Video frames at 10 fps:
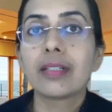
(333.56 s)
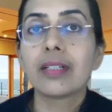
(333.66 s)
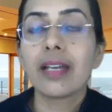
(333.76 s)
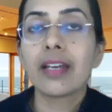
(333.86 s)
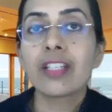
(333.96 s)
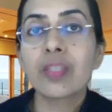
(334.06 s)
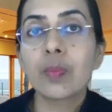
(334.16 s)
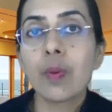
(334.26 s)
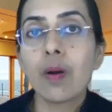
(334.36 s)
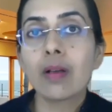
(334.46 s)

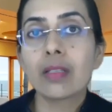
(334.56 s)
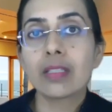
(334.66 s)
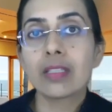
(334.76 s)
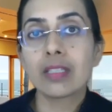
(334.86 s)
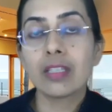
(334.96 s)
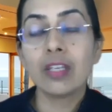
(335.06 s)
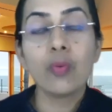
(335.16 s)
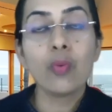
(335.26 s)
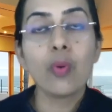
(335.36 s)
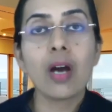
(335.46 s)
response
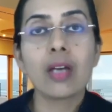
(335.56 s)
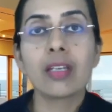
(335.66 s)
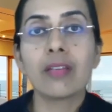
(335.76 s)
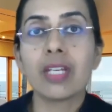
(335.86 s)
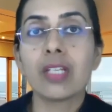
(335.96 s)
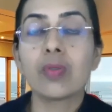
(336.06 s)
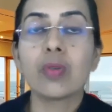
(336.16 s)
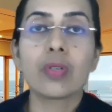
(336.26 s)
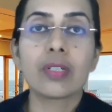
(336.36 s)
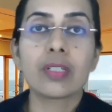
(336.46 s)
you are giving to
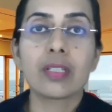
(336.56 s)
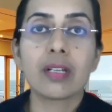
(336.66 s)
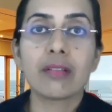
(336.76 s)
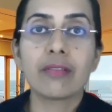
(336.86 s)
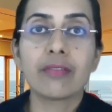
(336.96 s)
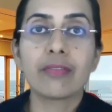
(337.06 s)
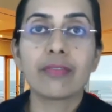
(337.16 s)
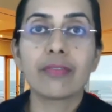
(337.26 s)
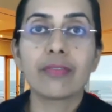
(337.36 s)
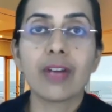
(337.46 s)
yourself?
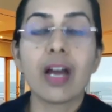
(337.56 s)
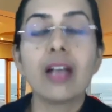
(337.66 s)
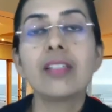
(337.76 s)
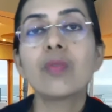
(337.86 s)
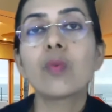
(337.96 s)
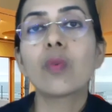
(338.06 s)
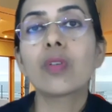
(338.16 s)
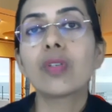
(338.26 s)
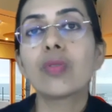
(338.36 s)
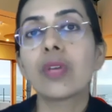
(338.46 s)
I just
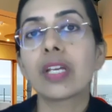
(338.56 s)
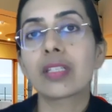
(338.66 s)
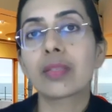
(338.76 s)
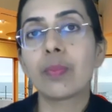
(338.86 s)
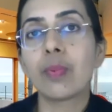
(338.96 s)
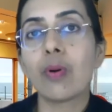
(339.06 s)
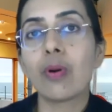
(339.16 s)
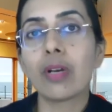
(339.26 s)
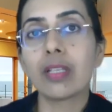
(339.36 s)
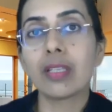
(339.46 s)
want you to
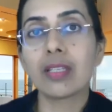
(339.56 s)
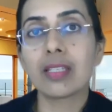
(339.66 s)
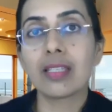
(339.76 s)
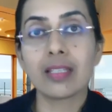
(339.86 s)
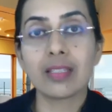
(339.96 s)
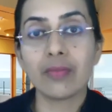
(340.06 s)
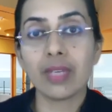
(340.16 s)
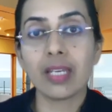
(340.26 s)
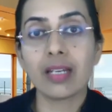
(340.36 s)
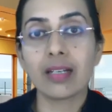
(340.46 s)
explore this week
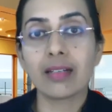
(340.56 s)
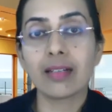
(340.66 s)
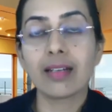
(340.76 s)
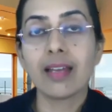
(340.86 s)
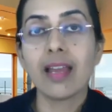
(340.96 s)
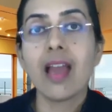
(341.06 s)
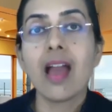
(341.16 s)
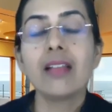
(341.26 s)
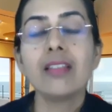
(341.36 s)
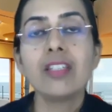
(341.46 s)

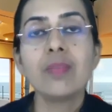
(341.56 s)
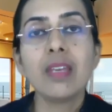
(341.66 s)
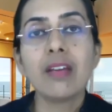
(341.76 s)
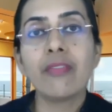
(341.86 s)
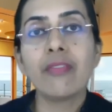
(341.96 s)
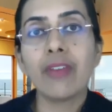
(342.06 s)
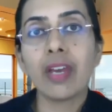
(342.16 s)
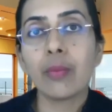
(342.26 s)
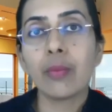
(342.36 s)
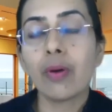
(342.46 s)
and just be
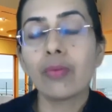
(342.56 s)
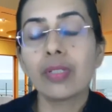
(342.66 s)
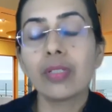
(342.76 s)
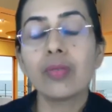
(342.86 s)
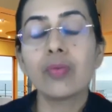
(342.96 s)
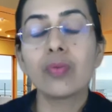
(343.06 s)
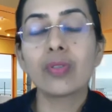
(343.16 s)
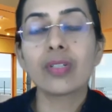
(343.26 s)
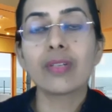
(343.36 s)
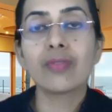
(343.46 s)
aware about it. You do
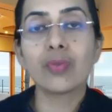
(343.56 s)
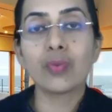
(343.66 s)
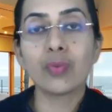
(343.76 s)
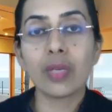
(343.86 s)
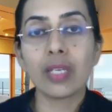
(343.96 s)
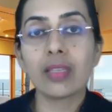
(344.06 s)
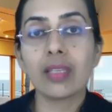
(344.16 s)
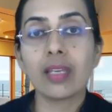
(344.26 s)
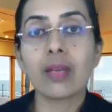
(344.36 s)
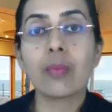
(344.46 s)
not have to do
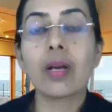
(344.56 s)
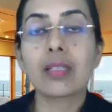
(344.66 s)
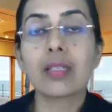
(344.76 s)
anything, but